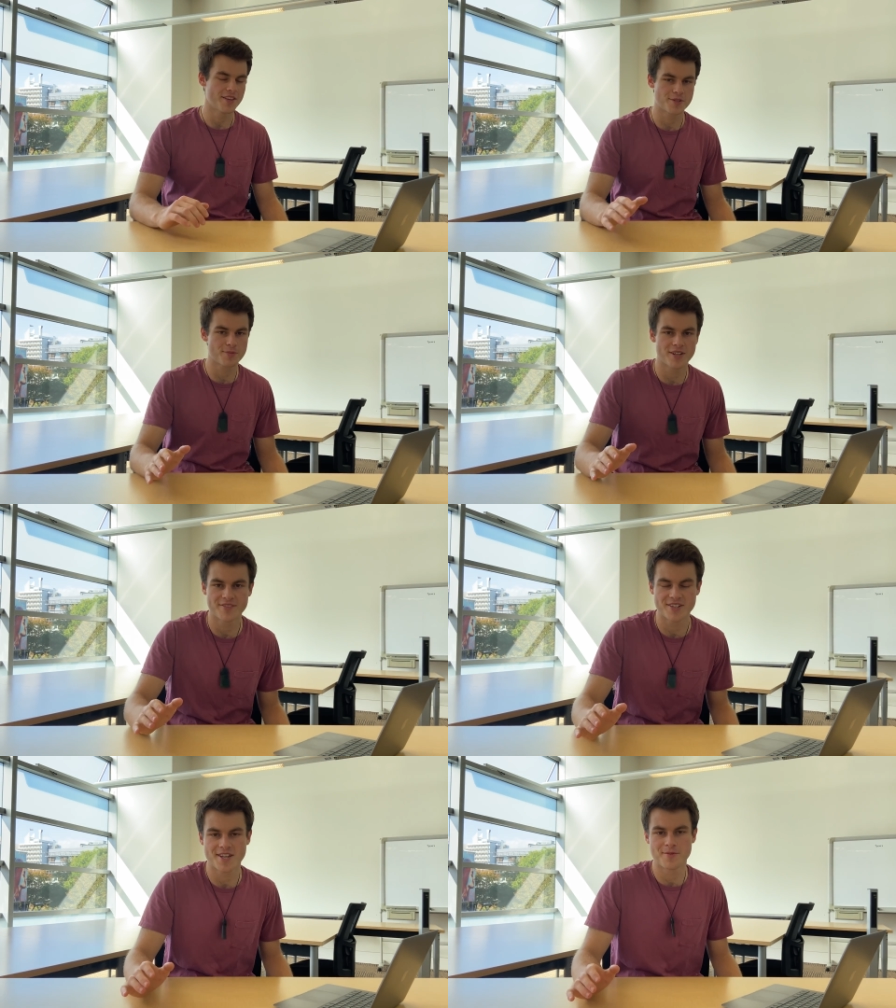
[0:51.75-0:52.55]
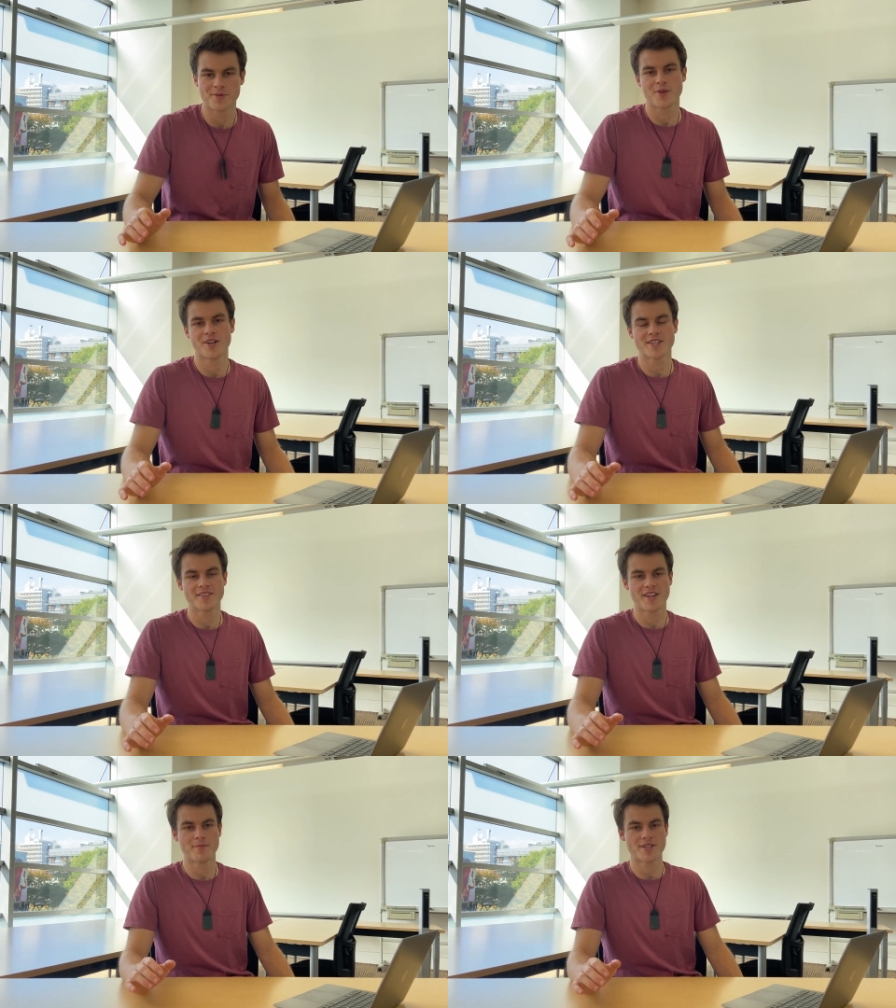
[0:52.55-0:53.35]
there's plenty of examinable
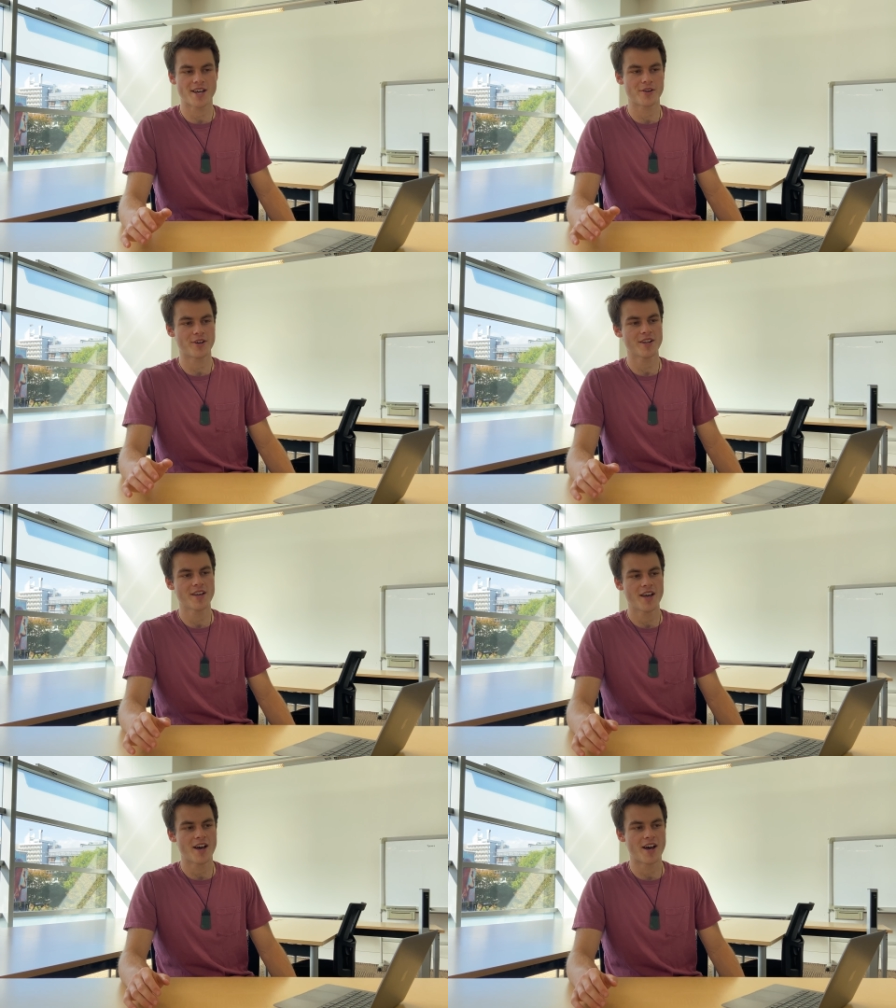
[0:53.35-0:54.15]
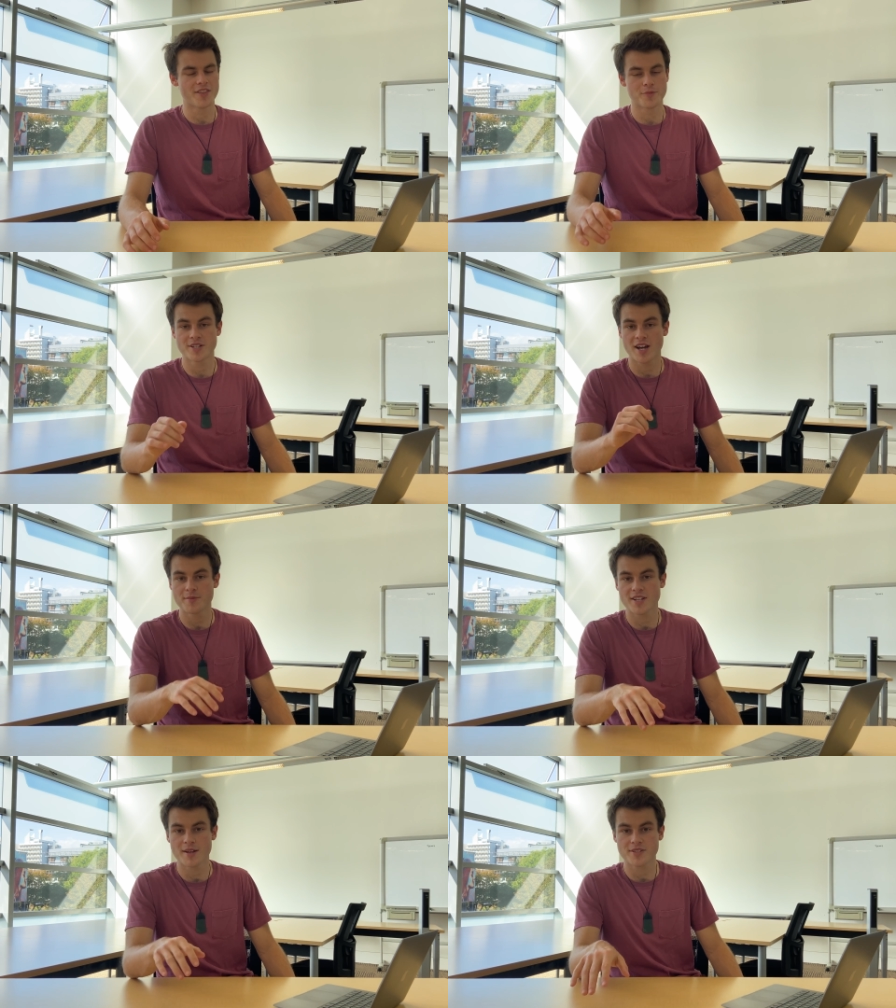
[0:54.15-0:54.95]
content that I miss out on. Uh, there'll be
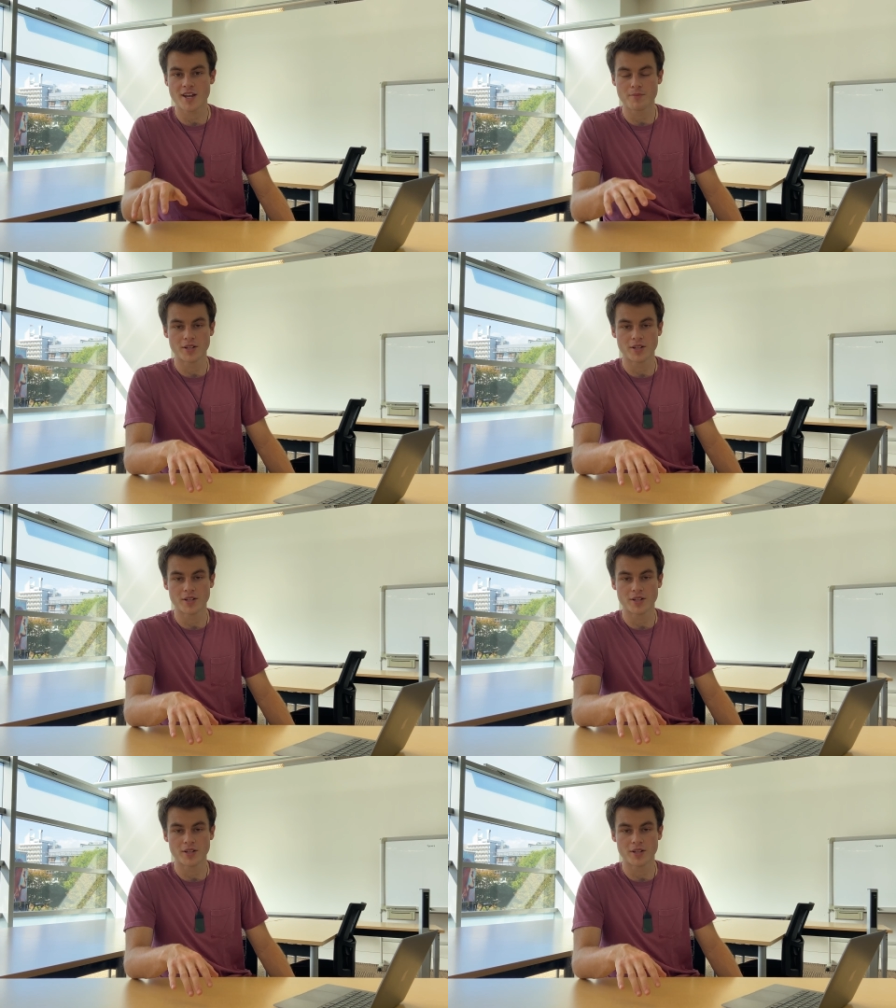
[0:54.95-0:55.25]
timestamps down